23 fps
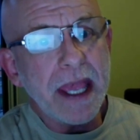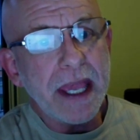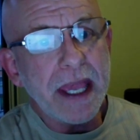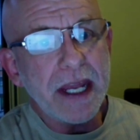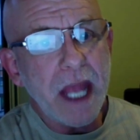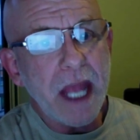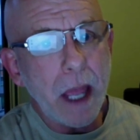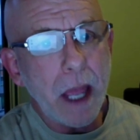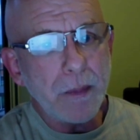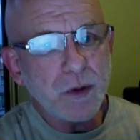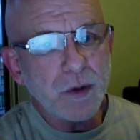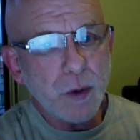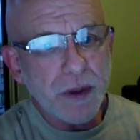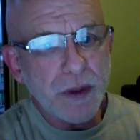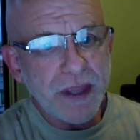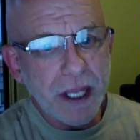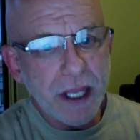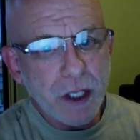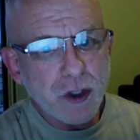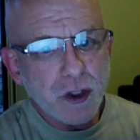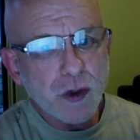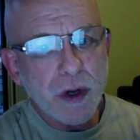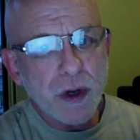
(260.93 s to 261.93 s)
It helps
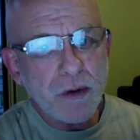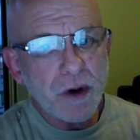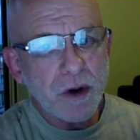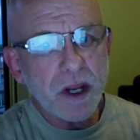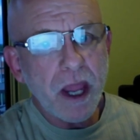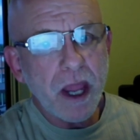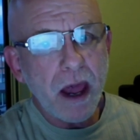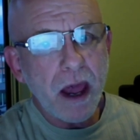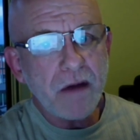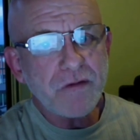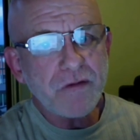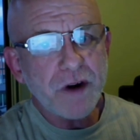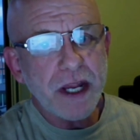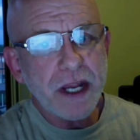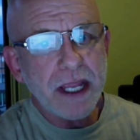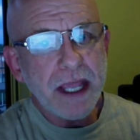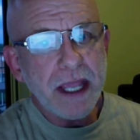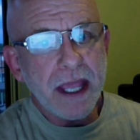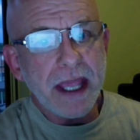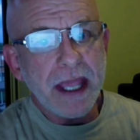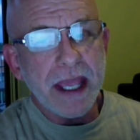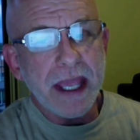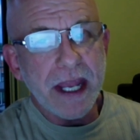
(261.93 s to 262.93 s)
with injury
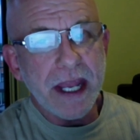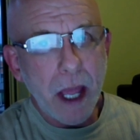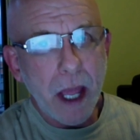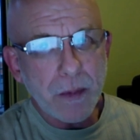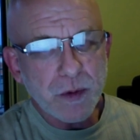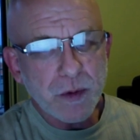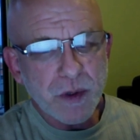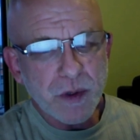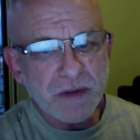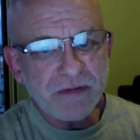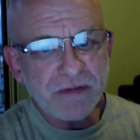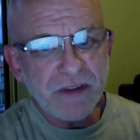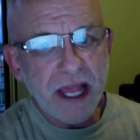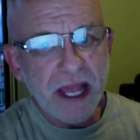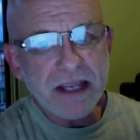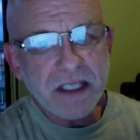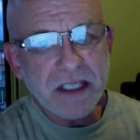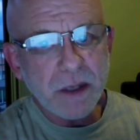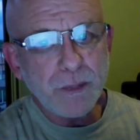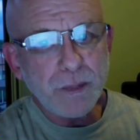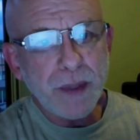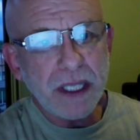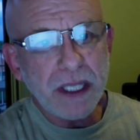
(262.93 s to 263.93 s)
recovery. It helps with
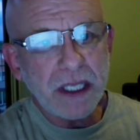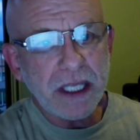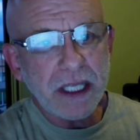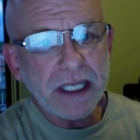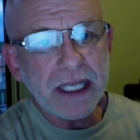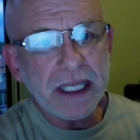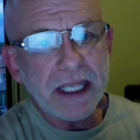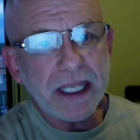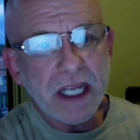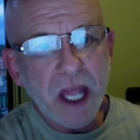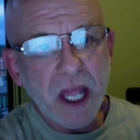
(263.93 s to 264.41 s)
flexibility.